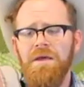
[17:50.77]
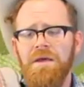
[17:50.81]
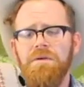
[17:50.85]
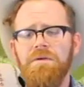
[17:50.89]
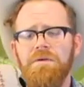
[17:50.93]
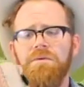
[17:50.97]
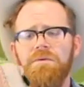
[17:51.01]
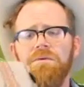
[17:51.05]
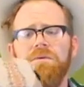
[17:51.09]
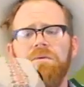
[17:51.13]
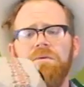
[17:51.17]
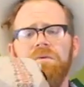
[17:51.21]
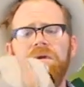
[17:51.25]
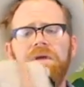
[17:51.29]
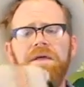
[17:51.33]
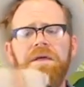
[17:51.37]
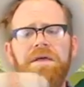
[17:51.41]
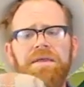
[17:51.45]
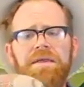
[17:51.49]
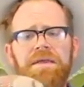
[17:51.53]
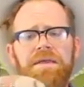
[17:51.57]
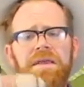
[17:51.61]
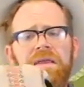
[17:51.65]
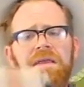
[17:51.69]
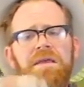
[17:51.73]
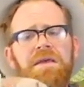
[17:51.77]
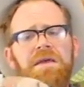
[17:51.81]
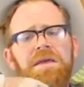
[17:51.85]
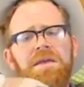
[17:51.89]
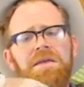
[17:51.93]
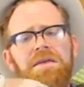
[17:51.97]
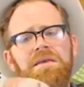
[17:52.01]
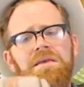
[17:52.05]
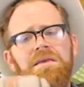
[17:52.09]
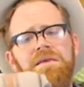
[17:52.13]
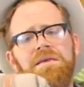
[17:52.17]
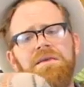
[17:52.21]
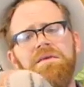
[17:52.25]
Really?
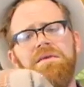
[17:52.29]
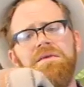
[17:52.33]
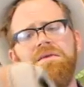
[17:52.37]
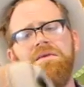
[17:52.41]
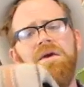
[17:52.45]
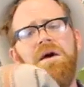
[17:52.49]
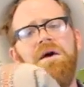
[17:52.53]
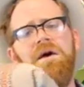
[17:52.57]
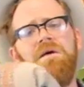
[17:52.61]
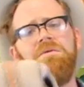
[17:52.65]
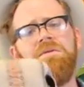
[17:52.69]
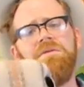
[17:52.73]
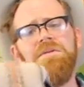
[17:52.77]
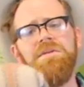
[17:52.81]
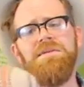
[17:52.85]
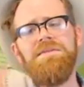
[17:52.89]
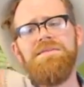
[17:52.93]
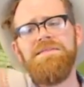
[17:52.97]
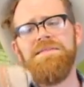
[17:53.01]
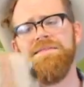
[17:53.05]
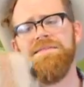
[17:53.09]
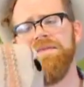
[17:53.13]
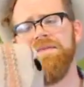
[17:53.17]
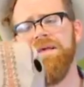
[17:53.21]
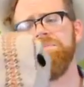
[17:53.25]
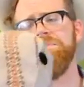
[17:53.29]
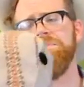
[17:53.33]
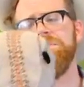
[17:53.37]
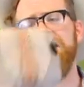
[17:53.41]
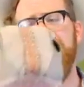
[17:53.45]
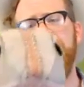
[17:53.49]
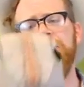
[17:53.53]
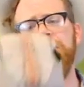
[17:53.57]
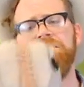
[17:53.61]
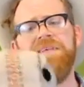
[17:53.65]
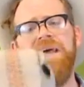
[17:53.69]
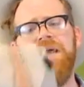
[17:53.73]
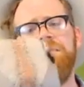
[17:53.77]
You know,
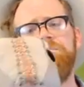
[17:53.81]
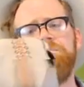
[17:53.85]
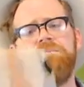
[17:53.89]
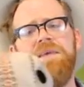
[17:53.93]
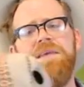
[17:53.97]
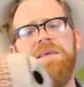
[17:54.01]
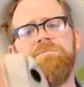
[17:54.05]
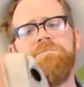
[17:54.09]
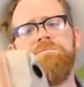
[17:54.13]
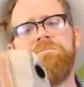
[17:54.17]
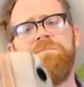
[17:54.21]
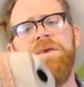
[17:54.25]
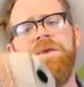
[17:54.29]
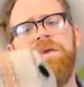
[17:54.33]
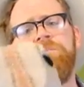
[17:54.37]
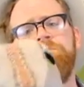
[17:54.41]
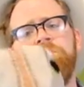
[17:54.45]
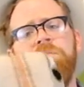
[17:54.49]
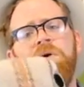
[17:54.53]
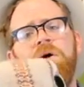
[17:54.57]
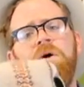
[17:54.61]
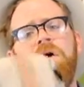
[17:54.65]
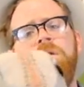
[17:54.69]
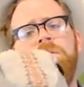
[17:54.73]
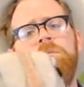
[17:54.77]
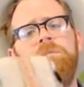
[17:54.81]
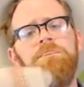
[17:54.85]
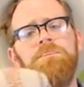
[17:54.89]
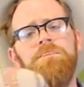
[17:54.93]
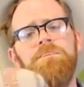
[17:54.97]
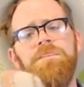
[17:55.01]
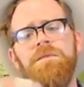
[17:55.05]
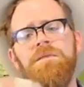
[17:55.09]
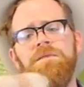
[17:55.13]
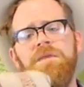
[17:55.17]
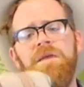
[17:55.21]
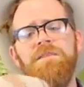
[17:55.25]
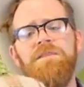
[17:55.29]
sometimes I meet people
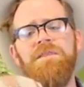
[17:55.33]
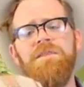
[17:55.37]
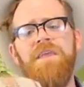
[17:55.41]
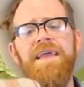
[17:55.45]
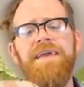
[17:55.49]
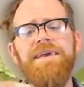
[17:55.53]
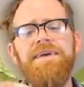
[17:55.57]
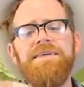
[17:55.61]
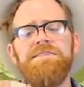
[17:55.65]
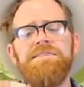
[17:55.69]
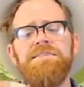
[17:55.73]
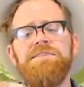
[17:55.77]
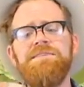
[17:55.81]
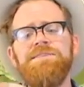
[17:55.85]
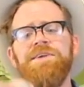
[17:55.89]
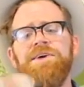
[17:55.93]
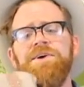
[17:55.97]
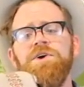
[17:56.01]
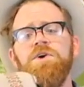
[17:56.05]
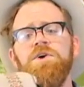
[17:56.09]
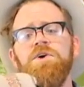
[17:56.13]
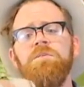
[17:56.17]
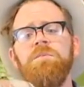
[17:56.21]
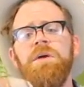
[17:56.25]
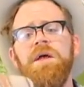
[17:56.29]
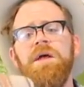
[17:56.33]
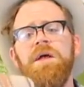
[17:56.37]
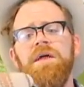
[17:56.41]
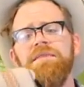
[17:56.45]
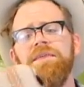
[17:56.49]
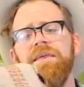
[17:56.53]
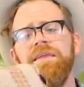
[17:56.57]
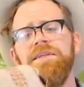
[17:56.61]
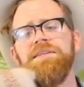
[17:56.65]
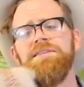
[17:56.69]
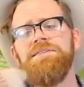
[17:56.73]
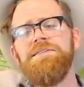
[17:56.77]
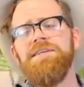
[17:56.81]
and they assume
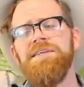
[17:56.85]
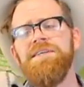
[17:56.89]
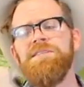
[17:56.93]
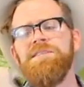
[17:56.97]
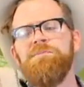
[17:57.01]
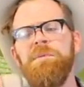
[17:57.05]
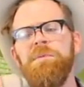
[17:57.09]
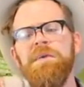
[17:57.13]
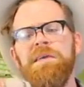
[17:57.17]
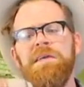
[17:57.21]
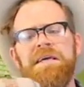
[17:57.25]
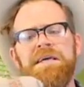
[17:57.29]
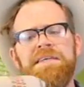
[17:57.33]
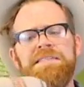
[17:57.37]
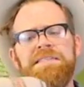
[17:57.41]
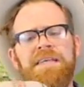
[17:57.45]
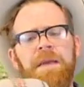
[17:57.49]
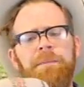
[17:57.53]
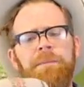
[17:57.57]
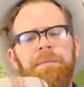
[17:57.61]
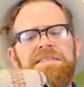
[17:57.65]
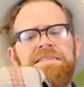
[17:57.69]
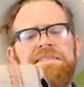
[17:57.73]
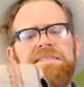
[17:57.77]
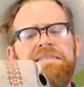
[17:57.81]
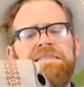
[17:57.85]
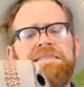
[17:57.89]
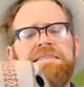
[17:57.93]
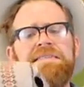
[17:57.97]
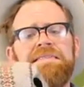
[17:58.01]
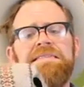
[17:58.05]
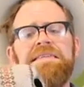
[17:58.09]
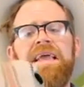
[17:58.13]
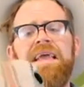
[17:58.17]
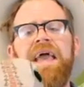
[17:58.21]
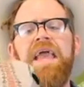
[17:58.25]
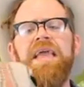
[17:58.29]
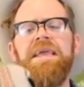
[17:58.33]
that just because I'm a
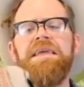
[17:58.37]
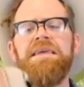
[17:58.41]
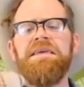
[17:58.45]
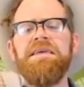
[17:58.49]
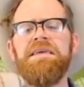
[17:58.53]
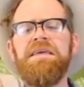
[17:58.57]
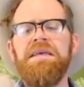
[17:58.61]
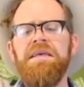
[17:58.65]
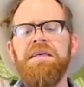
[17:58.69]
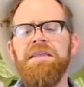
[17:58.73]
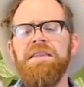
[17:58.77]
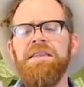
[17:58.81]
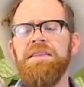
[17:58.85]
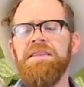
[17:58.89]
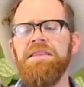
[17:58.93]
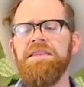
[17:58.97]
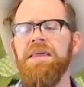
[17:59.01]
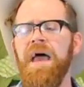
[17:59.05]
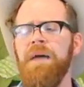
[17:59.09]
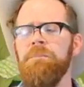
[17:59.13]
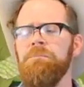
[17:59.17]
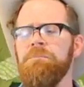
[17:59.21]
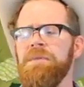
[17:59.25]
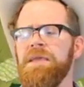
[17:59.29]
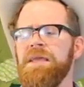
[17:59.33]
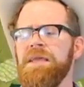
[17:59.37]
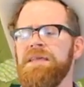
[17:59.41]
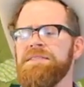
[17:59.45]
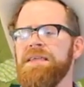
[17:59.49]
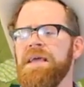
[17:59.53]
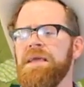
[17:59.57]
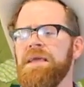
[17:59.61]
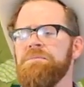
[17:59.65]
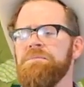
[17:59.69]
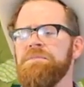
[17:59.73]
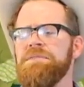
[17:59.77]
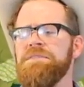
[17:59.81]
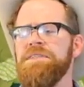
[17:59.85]
snake, that means
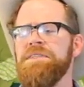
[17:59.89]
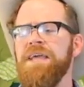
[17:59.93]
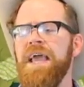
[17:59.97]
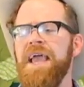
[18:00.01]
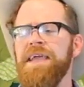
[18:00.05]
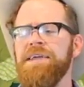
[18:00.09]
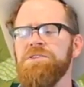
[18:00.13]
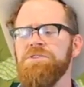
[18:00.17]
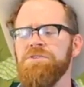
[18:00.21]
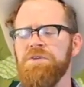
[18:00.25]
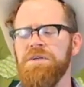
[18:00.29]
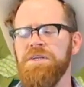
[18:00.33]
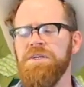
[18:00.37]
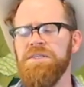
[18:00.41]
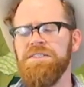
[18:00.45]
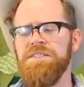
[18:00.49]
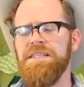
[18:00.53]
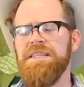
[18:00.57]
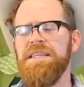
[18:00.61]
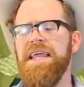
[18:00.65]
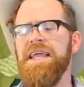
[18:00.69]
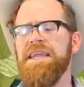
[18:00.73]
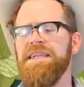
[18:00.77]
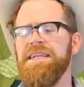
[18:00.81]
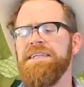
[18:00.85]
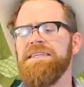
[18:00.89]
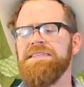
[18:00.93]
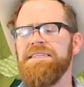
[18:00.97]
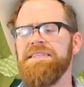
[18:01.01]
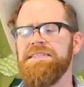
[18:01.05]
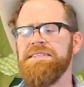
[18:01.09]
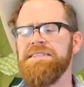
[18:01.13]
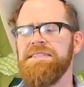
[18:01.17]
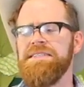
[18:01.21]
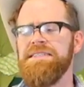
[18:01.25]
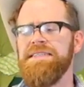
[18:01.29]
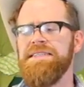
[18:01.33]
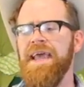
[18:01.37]
I'm dangerous and they need to
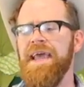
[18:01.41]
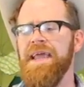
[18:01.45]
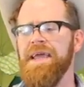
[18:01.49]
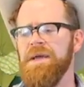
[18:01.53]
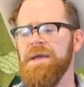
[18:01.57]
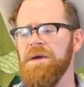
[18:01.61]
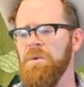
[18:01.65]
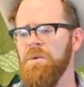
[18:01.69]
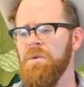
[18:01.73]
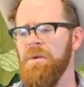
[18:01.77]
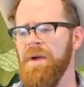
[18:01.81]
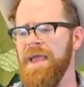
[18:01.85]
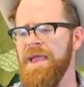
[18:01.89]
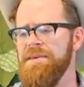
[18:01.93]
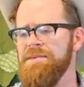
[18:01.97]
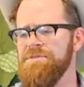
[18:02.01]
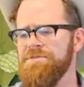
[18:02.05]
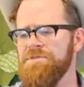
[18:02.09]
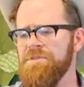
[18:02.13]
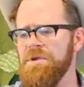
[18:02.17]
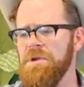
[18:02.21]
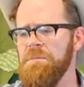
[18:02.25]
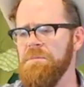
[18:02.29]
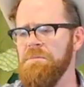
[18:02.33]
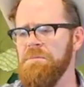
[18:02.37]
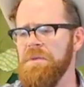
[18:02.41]
stay away from